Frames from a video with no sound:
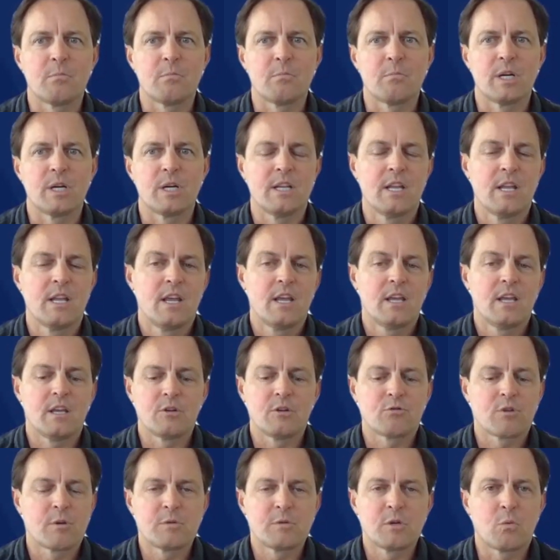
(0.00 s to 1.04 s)
But in
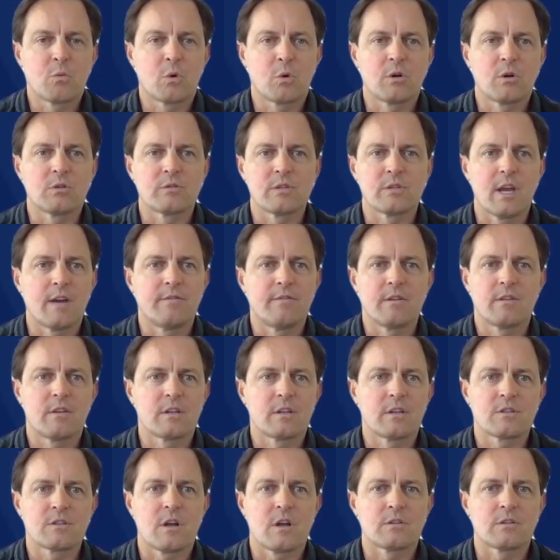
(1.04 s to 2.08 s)
crypto world,
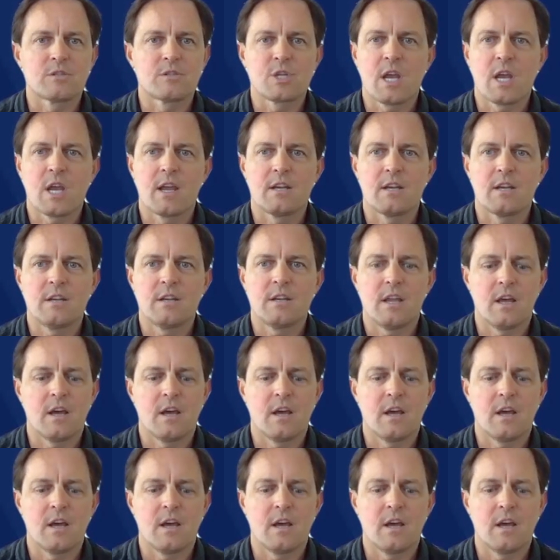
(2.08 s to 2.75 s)
everything's on chain,